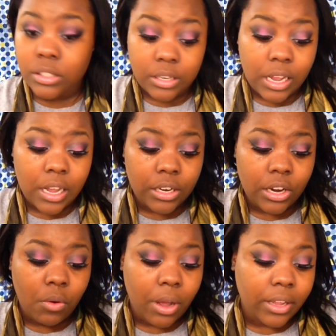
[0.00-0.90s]
Today I
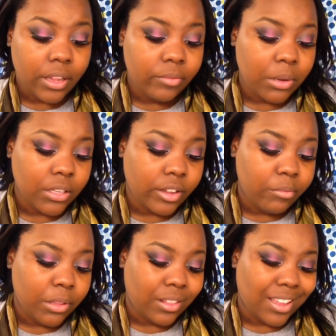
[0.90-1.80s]
know I have because
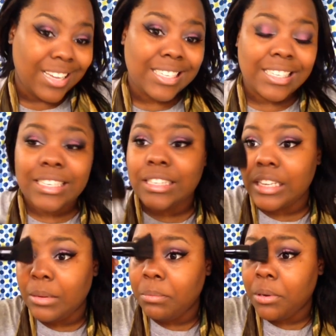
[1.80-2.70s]
I've been like
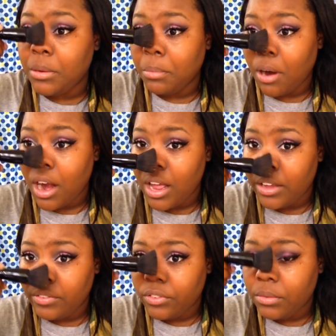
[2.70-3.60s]
sleep
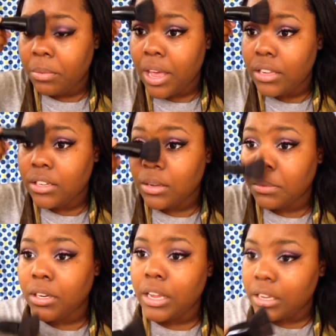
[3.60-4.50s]
deprived the past
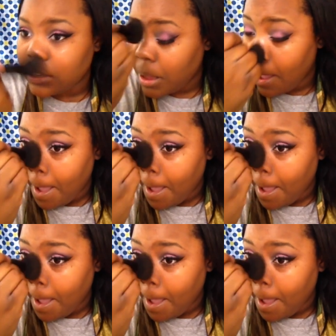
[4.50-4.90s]
couple of days.